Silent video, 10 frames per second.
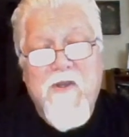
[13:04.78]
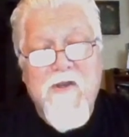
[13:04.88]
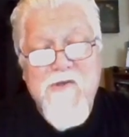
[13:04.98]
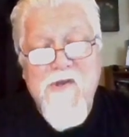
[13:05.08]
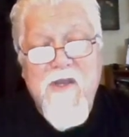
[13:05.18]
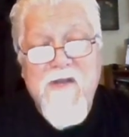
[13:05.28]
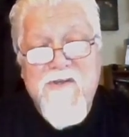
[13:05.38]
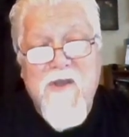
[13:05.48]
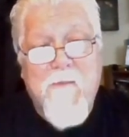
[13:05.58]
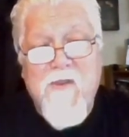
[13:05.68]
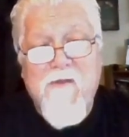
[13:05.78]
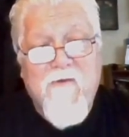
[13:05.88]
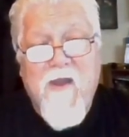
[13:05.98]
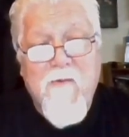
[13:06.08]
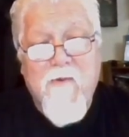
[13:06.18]
because you need something to
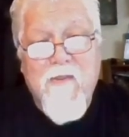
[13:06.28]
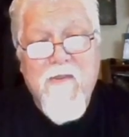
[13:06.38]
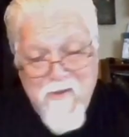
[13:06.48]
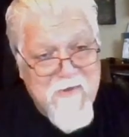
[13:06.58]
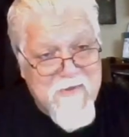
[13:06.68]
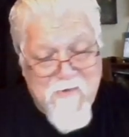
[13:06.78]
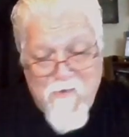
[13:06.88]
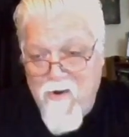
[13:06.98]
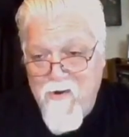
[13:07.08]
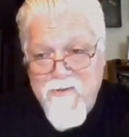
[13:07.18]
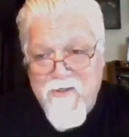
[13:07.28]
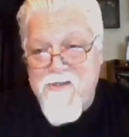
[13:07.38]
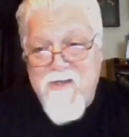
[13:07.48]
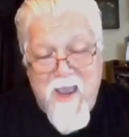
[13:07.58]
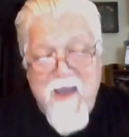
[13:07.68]
fight with. The destroyer
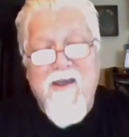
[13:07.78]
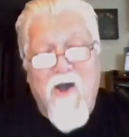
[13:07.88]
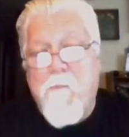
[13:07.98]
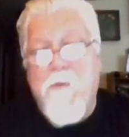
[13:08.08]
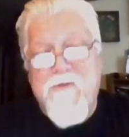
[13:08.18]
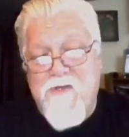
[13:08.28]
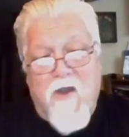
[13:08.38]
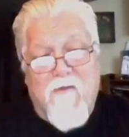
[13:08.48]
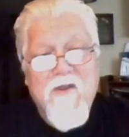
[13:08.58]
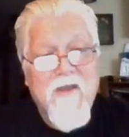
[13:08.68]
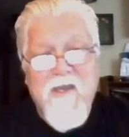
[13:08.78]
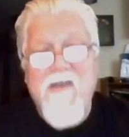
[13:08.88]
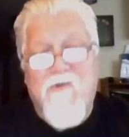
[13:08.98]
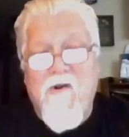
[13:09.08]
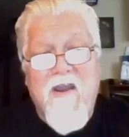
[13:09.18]
just can't help himself. He
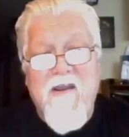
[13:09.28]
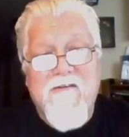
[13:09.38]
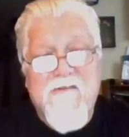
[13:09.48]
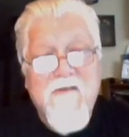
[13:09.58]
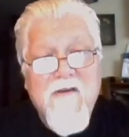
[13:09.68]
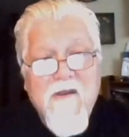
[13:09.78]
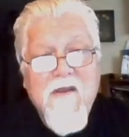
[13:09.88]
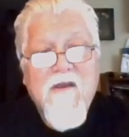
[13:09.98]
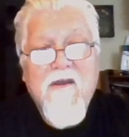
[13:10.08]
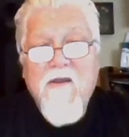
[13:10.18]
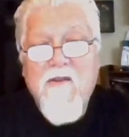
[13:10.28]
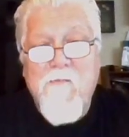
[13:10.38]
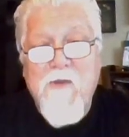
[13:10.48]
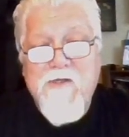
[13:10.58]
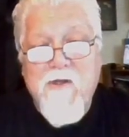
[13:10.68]
trades. The
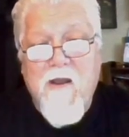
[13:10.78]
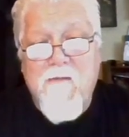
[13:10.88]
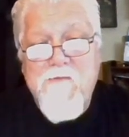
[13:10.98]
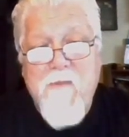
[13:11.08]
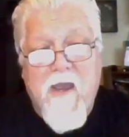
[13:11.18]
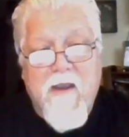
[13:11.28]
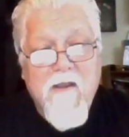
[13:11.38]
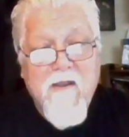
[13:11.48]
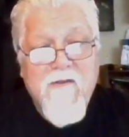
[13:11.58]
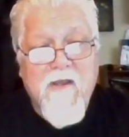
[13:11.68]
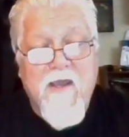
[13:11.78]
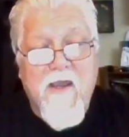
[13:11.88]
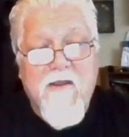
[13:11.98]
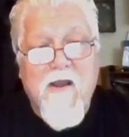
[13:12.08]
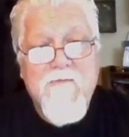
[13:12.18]
bishop comes back. The
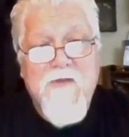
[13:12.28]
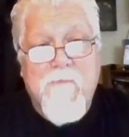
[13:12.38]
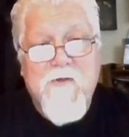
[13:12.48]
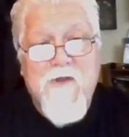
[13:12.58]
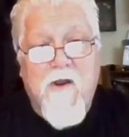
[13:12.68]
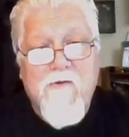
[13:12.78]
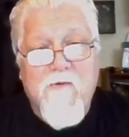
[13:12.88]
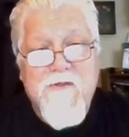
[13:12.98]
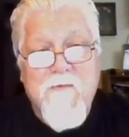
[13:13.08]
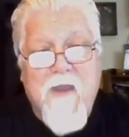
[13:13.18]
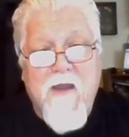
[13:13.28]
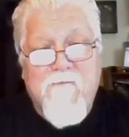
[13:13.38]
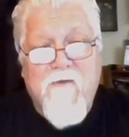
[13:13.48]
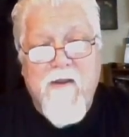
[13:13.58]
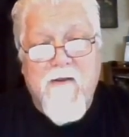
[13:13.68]
king comes up to start doing some kind of
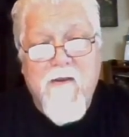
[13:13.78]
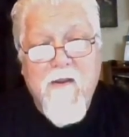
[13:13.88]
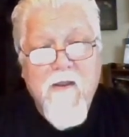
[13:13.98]
fighting.